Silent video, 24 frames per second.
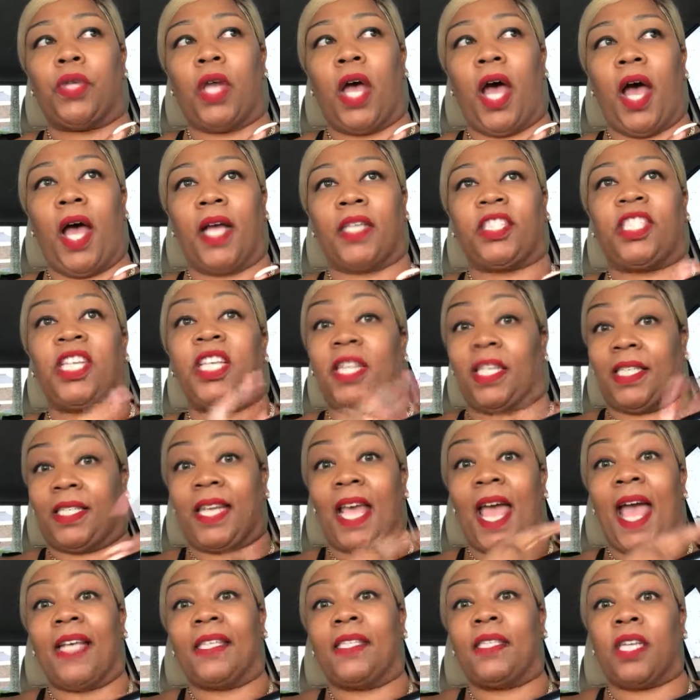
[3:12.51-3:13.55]
to the
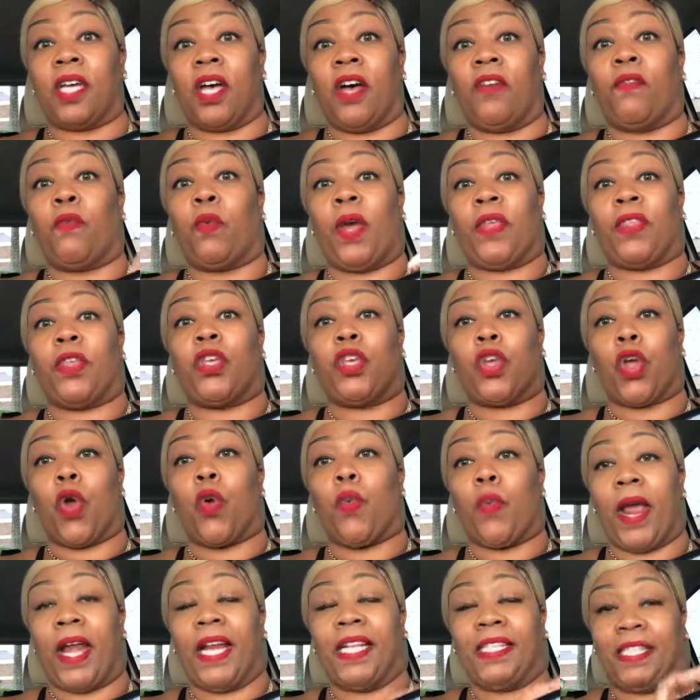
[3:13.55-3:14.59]
test of whether
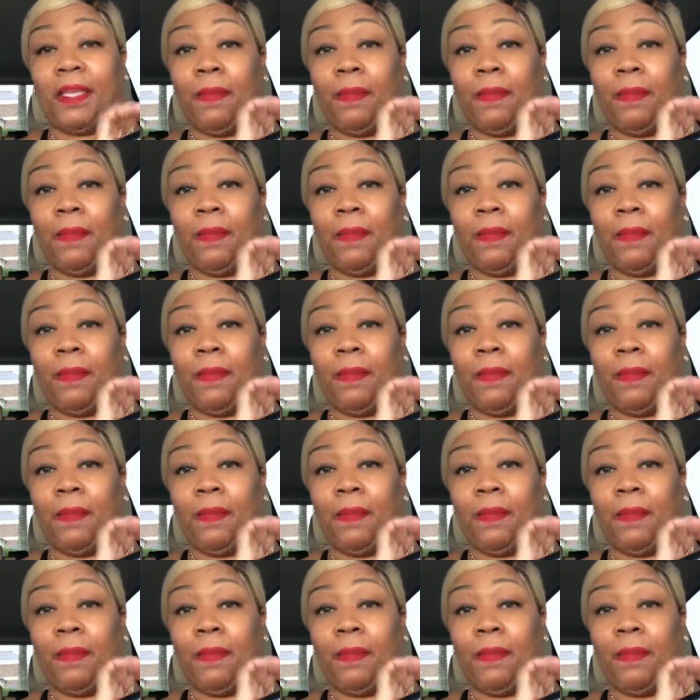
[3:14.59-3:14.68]
you're ready